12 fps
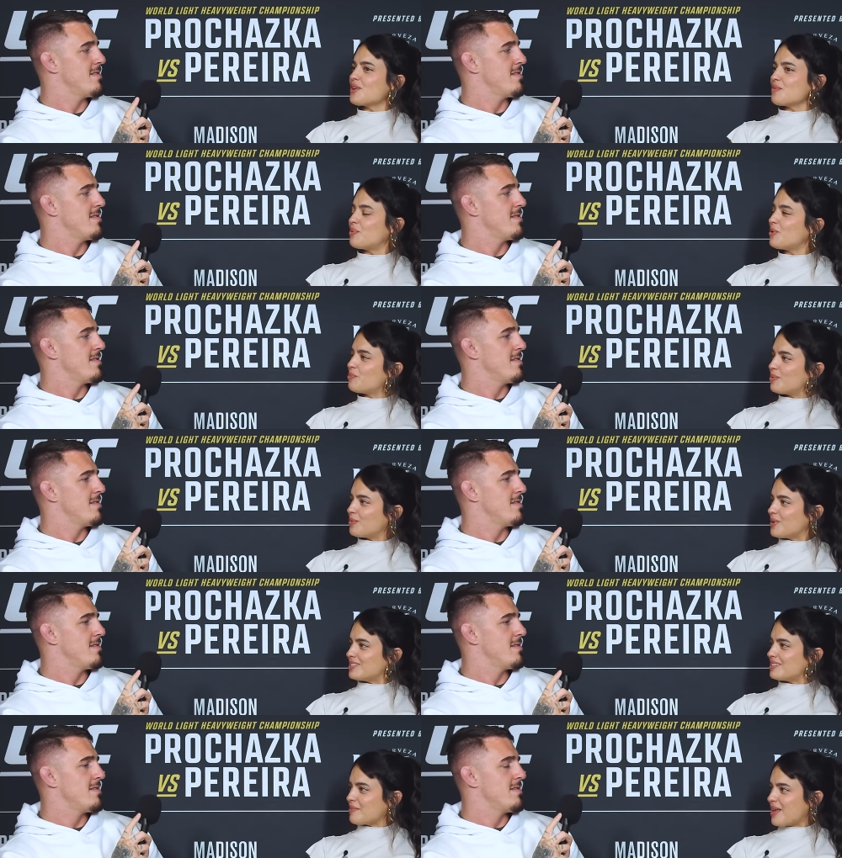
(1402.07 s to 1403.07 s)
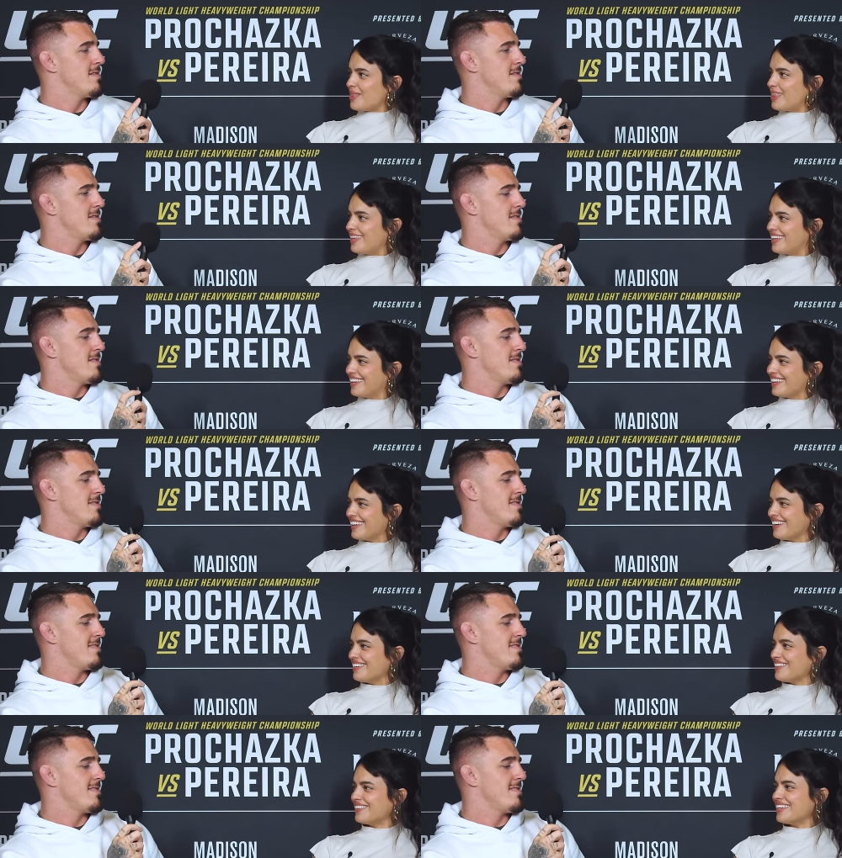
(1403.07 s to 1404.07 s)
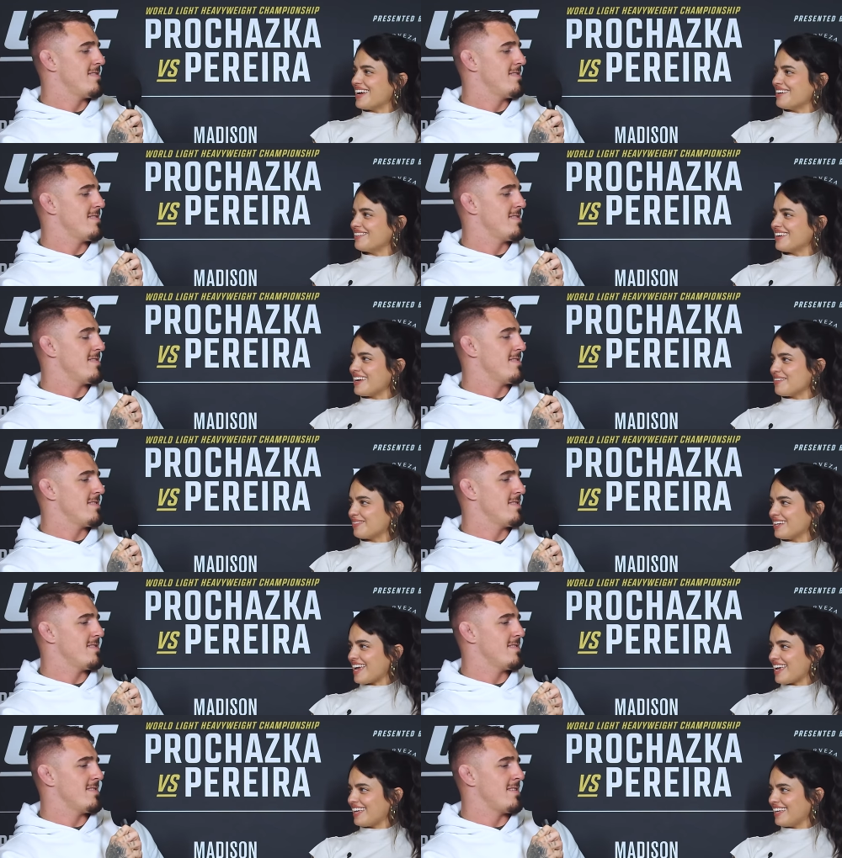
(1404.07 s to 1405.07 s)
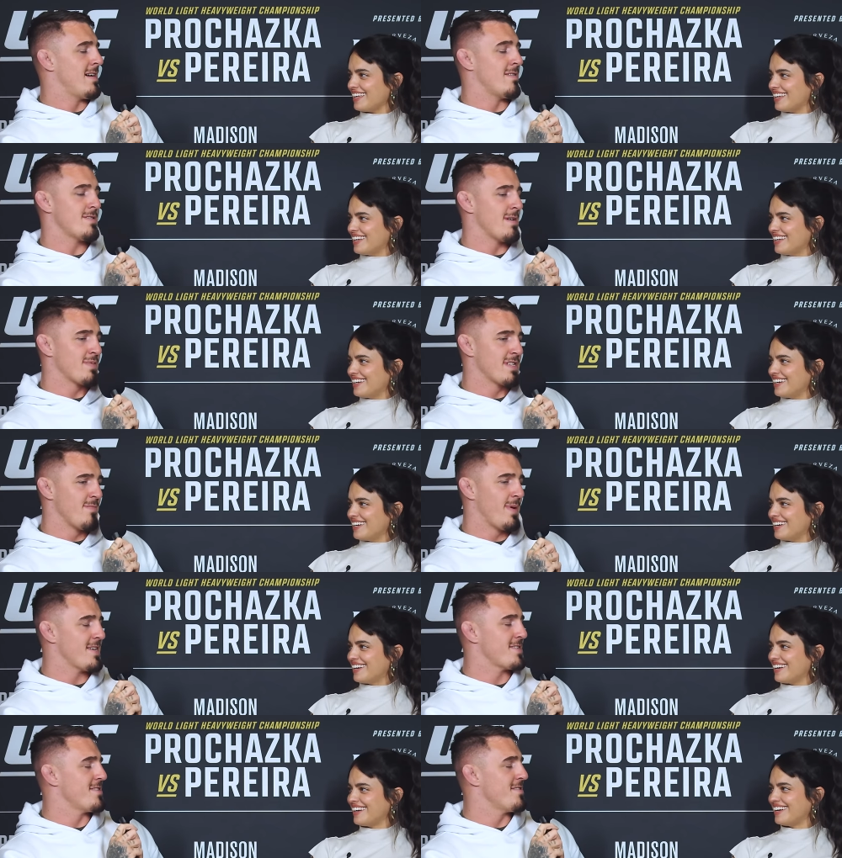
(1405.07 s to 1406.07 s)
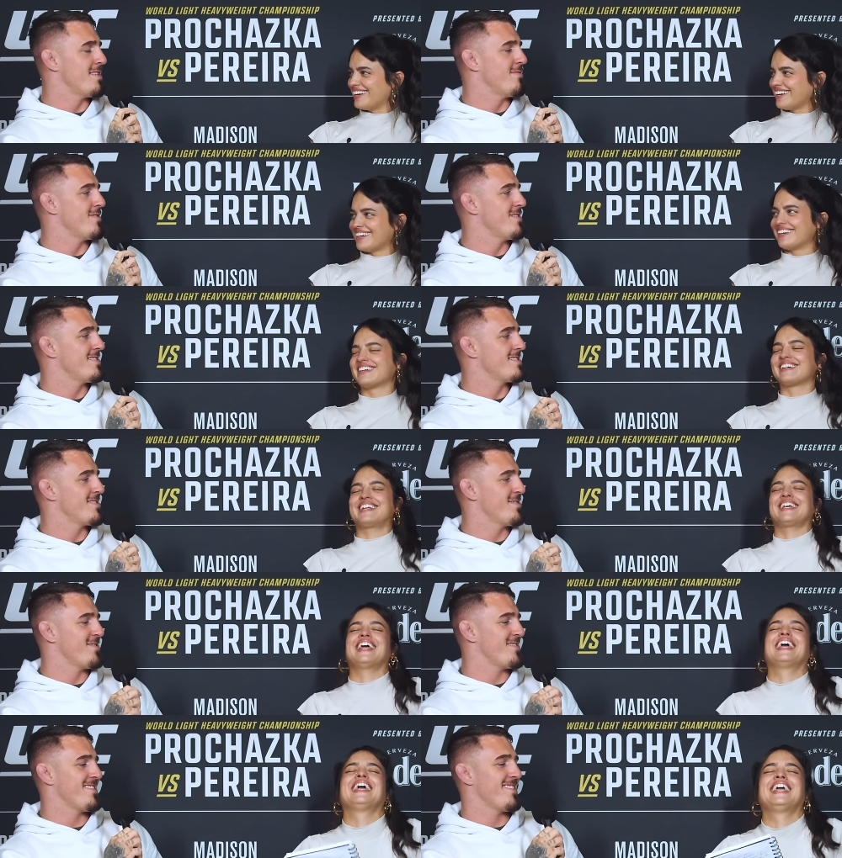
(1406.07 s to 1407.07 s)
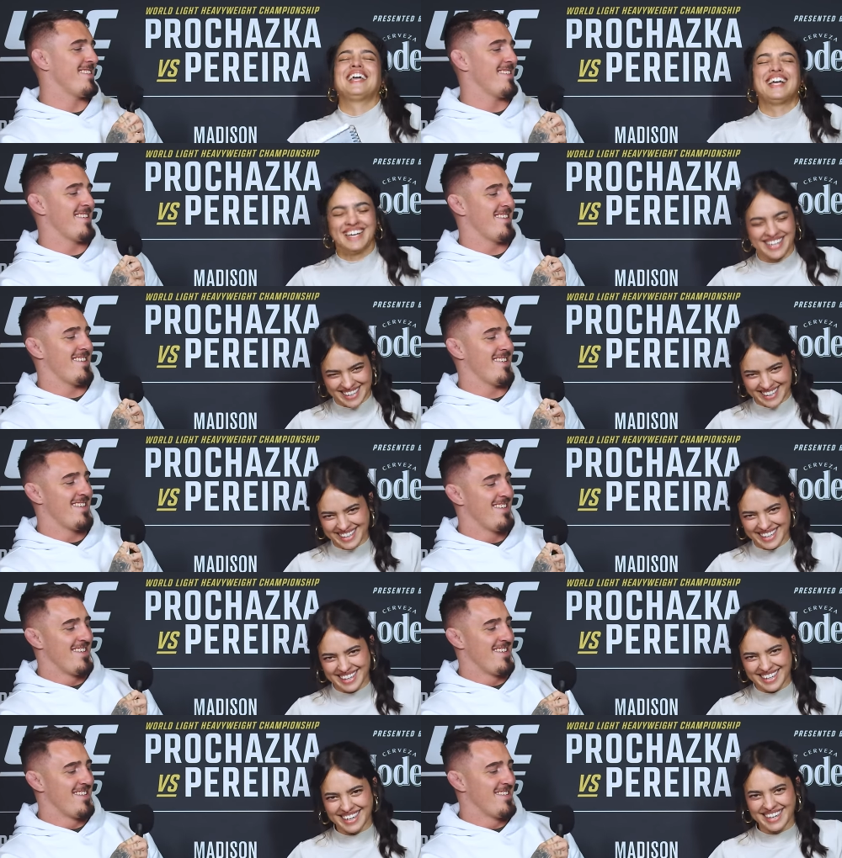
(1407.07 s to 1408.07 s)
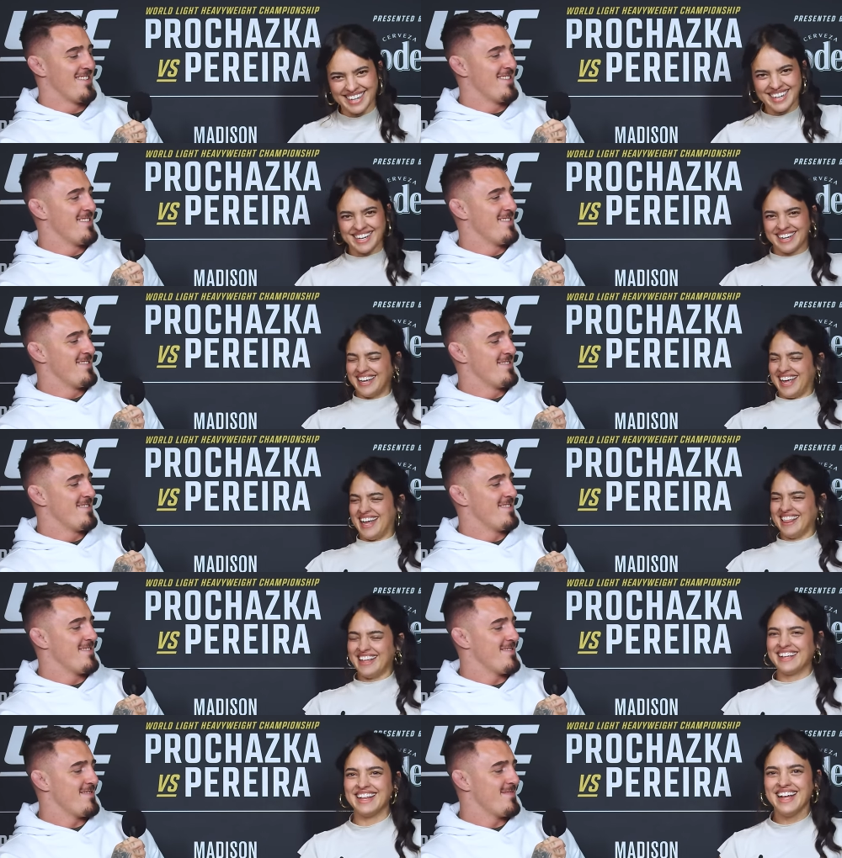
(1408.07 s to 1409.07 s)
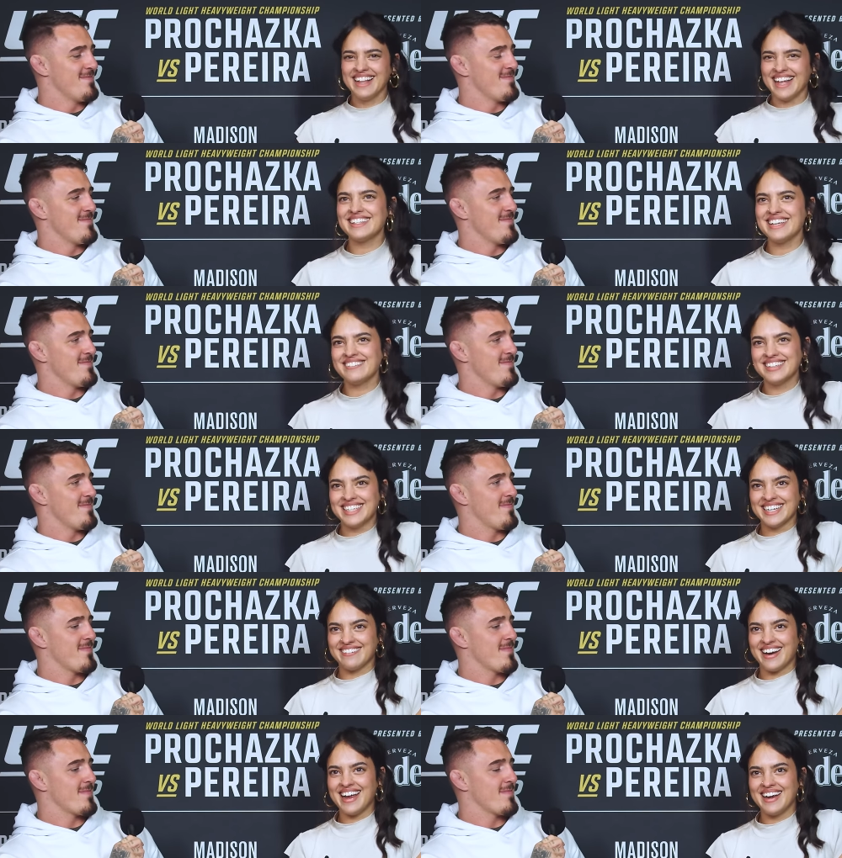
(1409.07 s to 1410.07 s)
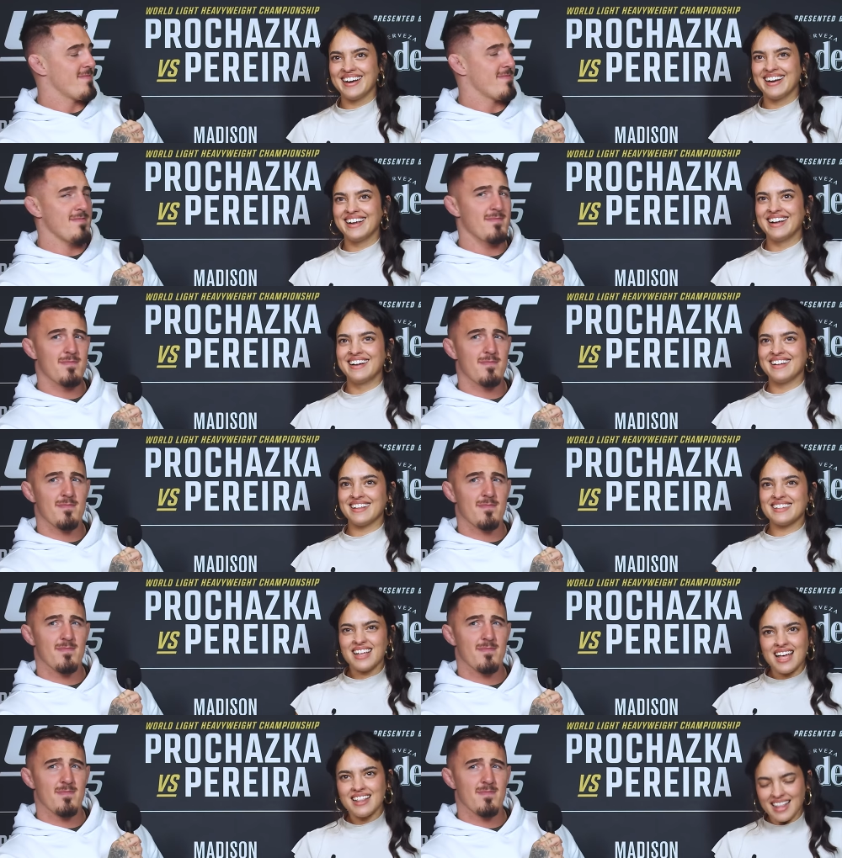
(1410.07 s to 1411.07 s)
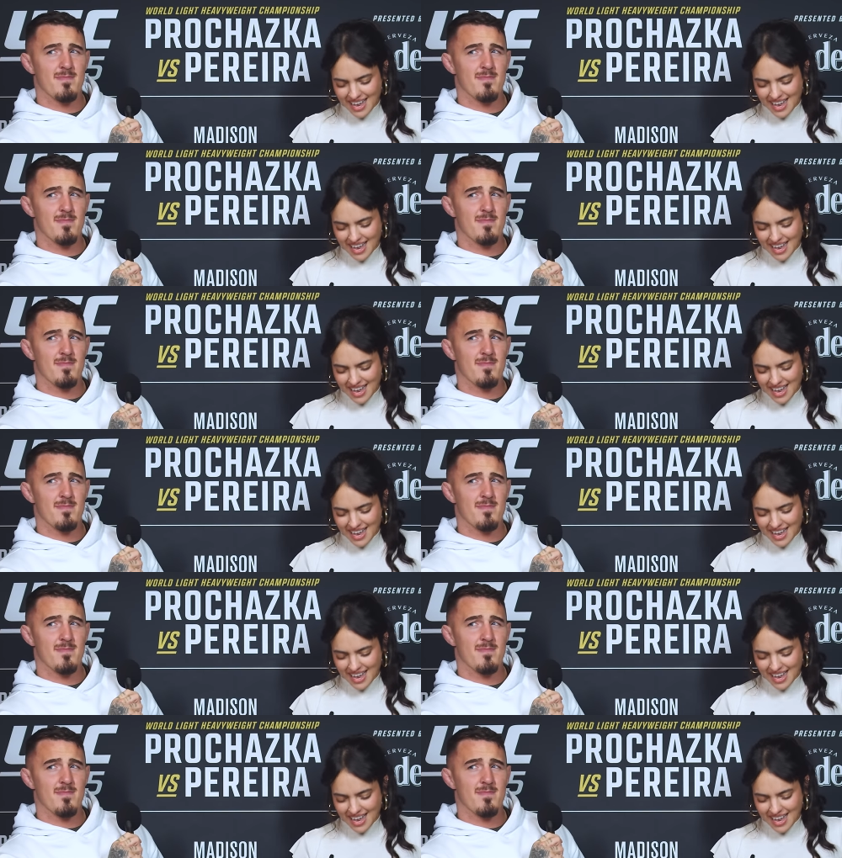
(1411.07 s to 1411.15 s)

Speaker 1: want to poop once a month or diarrhea every day?
Speaker 2: I'm still passing on that
Speaker 1: one. Okay. Okay, I think that's everything, right? Is that